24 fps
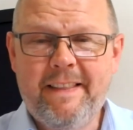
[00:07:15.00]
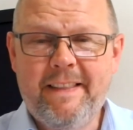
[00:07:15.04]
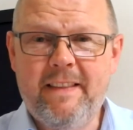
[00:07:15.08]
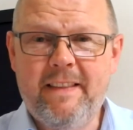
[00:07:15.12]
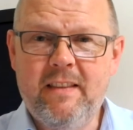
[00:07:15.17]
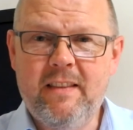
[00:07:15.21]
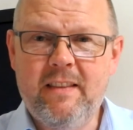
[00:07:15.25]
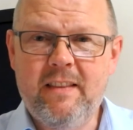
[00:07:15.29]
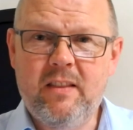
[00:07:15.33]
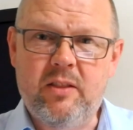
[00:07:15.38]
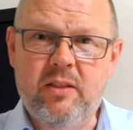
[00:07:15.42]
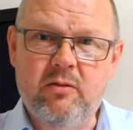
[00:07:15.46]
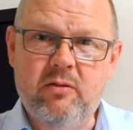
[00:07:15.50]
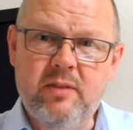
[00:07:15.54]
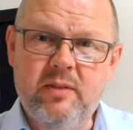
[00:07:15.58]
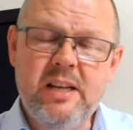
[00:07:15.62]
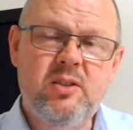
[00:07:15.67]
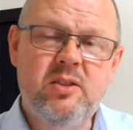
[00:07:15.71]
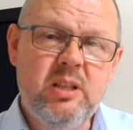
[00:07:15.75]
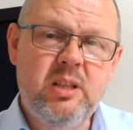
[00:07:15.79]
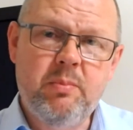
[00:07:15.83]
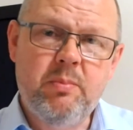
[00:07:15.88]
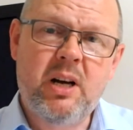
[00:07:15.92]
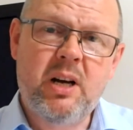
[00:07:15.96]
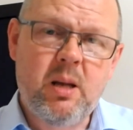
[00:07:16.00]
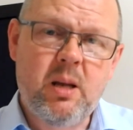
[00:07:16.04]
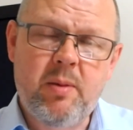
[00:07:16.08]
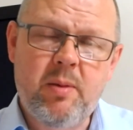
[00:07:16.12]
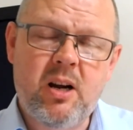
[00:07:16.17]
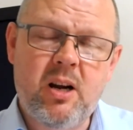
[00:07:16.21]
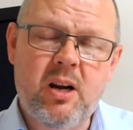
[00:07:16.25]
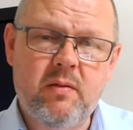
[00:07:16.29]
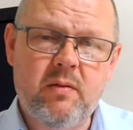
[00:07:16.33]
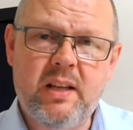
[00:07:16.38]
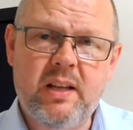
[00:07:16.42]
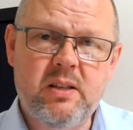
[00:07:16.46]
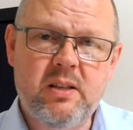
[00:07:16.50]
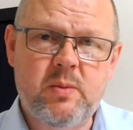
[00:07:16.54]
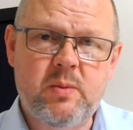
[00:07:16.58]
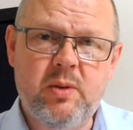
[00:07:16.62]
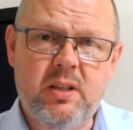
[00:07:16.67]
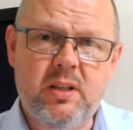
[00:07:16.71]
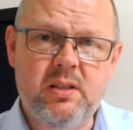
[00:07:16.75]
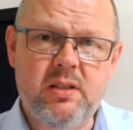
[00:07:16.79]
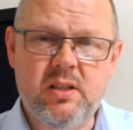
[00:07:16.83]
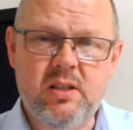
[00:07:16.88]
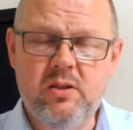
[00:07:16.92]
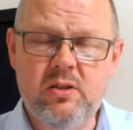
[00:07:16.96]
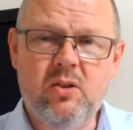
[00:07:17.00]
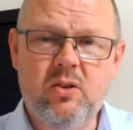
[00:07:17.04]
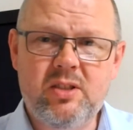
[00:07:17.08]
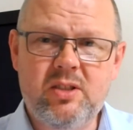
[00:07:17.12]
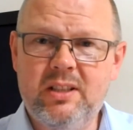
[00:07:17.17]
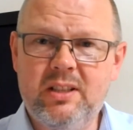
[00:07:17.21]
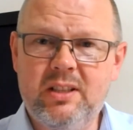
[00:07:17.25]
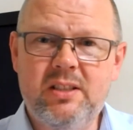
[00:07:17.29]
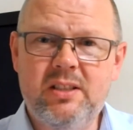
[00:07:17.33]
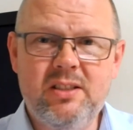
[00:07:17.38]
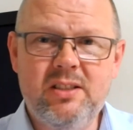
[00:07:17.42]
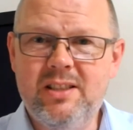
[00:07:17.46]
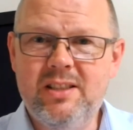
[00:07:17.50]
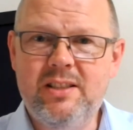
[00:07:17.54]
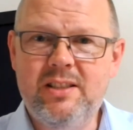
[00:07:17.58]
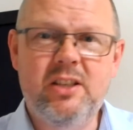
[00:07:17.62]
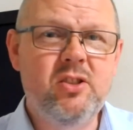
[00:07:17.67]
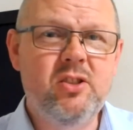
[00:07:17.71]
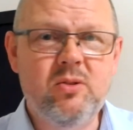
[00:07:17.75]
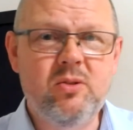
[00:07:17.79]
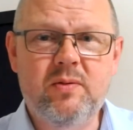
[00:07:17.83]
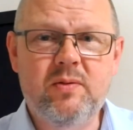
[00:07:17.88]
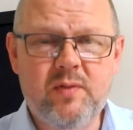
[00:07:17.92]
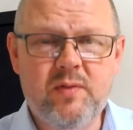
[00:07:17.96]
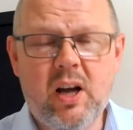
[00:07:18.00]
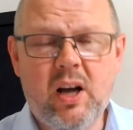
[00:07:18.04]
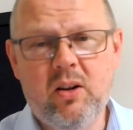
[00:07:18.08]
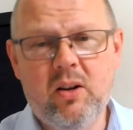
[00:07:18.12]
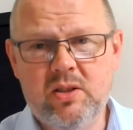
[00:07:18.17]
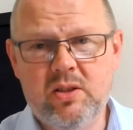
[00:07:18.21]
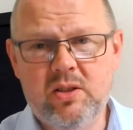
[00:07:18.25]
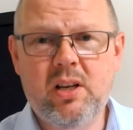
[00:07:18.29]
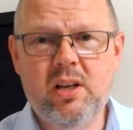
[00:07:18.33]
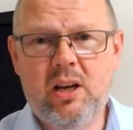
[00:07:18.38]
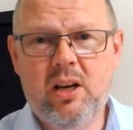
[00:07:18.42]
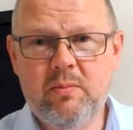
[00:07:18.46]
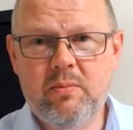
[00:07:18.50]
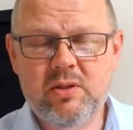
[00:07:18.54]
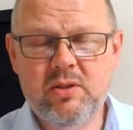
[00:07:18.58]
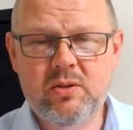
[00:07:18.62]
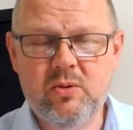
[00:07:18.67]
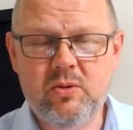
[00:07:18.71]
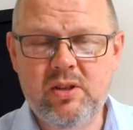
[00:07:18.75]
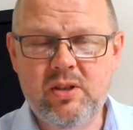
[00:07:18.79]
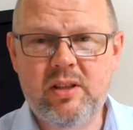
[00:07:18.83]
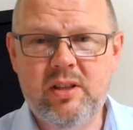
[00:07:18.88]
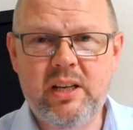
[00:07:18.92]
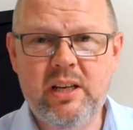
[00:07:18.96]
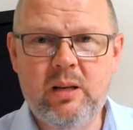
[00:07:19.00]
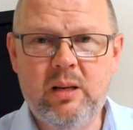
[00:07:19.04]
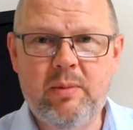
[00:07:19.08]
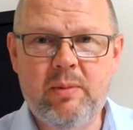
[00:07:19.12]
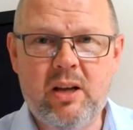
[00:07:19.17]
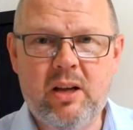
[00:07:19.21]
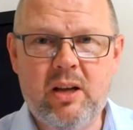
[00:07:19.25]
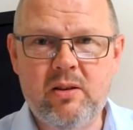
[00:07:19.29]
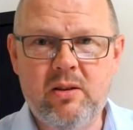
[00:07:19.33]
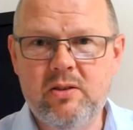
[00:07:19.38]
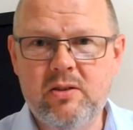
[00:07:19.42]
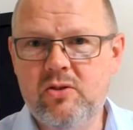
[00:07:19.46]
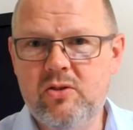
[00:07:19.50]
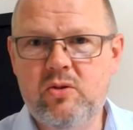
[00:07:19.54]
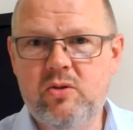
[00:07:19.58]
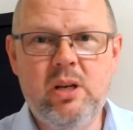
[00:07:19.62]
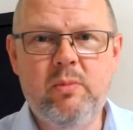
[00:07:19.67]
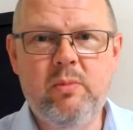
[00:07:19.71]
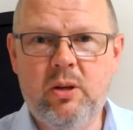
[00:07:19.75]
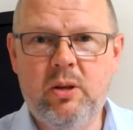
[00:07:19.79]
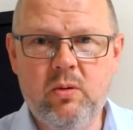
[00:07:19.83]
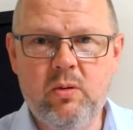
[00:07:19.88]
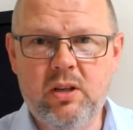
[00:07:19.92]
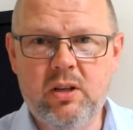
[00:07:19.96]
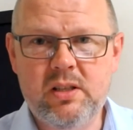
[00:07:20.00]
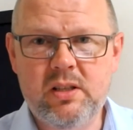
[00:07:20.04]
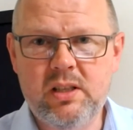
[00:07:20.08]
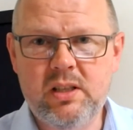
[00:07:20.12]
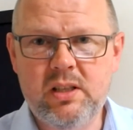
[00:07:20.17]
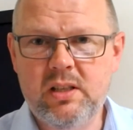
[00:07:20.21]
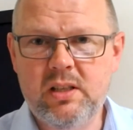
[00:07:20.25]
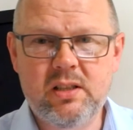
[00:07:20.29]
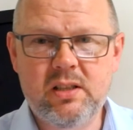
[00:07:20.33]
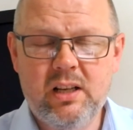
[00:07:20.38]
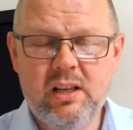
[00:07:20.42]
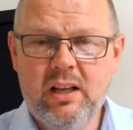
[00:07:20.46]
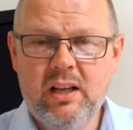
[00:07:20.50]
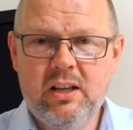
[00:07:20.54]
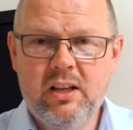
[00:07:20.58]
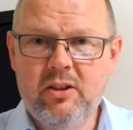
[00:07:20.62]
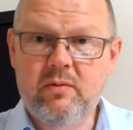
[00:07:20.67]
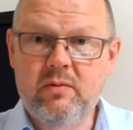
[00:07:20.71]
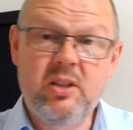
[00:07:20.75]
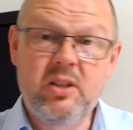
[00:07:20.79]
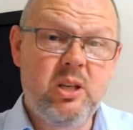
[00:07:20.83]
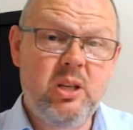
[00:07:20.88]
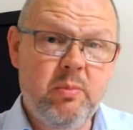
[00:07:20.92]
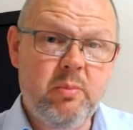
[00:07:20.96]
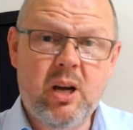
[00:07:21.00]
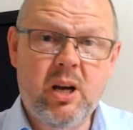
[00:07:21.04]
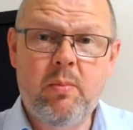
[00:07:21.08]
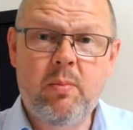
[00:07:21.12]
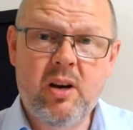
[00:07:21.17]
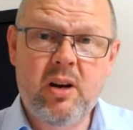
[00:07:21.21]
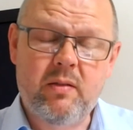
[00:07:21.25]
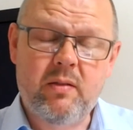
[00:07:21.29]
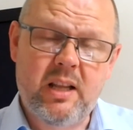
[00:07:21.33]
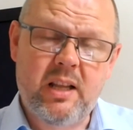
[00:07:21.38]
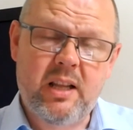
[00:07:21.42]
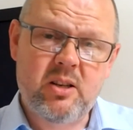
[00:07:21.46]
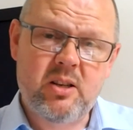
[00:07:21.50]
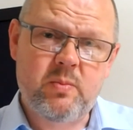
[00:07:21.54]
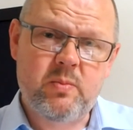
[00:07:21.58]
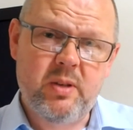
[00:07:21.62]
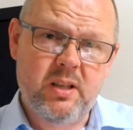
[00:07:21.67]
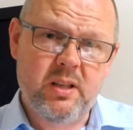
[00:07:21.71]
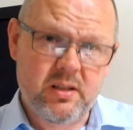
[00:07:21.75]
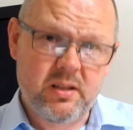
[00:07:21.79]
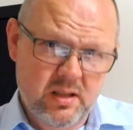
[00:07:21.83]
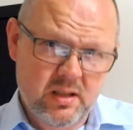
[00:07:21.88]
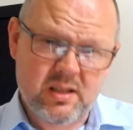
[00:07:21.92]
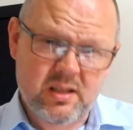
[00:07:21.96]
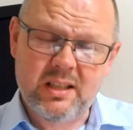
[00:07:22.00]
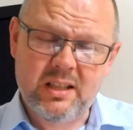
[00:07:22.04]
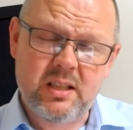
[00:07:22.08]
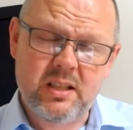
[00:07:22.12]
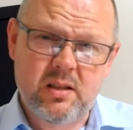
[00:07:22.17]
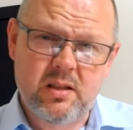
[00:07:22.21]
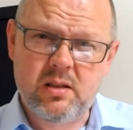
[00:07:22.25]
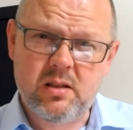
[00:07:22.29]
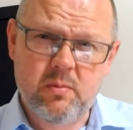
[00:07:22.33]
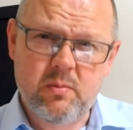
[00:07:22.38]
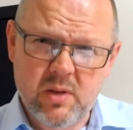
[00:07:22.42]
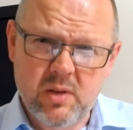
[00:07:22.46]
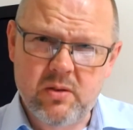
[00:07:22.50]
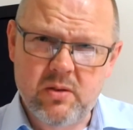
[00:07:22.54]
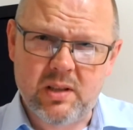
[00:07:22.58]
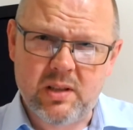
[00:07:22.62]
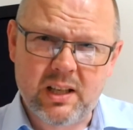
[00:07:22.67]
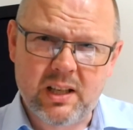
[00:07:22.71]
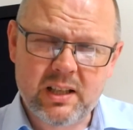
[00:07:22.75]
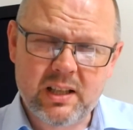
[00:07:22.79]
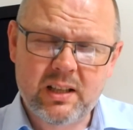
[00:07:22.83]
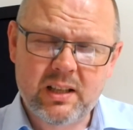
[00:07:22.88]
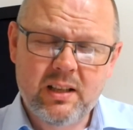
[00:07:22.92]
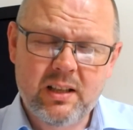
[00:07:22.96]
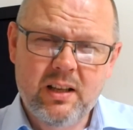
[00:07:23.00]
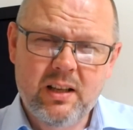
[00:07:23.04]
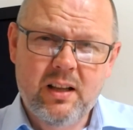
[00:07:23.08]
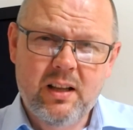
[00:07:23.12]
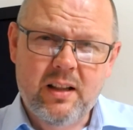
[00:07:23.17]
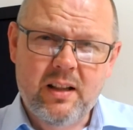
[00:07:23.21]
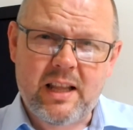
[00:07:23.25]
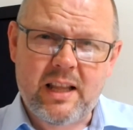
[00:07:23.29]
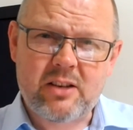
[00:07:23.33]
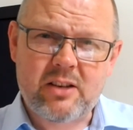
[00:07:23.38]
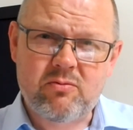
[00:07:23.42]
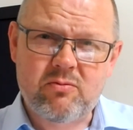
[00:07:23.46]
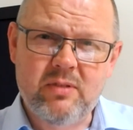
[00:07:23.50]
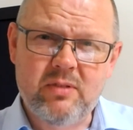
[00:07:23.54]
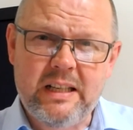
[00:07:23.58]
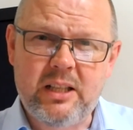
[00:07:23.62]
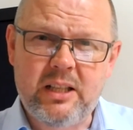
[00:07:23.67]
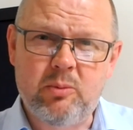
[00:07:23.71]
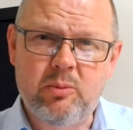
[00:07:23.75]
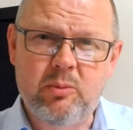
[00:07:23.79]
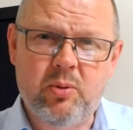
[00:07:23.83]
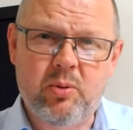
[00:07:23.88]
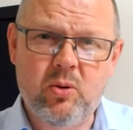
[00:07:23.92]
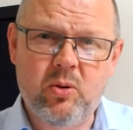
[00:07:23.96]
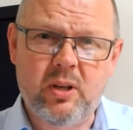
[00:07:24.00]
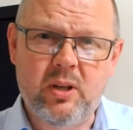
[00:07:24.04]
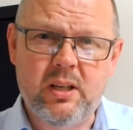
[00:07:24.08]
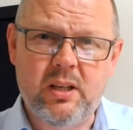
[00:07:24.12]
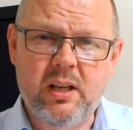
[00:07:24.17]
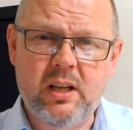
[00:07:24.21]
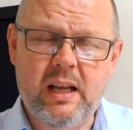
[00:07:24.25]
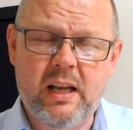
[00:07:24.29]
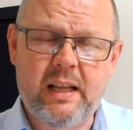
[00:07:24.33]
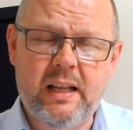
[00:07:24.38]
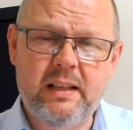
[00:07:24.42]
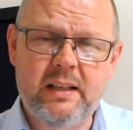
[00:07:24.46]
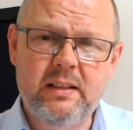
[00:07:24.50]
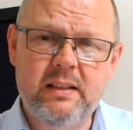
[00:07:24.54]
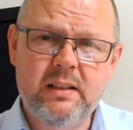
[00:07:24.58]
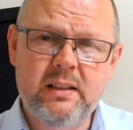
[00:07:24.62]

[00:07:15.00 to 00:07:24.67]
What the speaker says: the reason you buy a pair of loudspeakers is not to listen to digital file types or to think about streaming qualities. The reason you buy a pair of loudspeakers is to listen to music. That's really the point. And